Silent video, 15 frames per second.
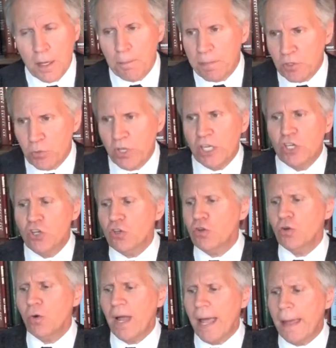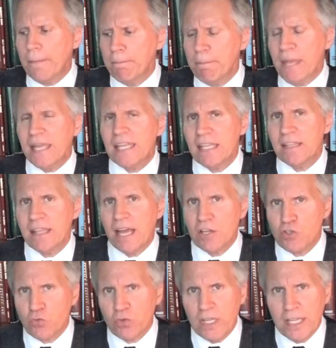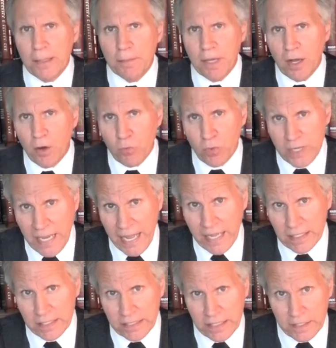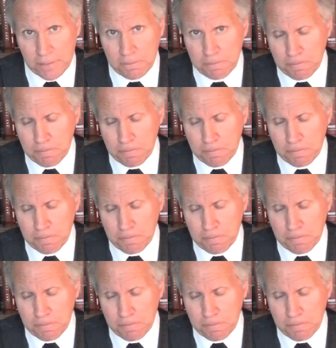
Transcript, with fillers: between you and making that dream a reality.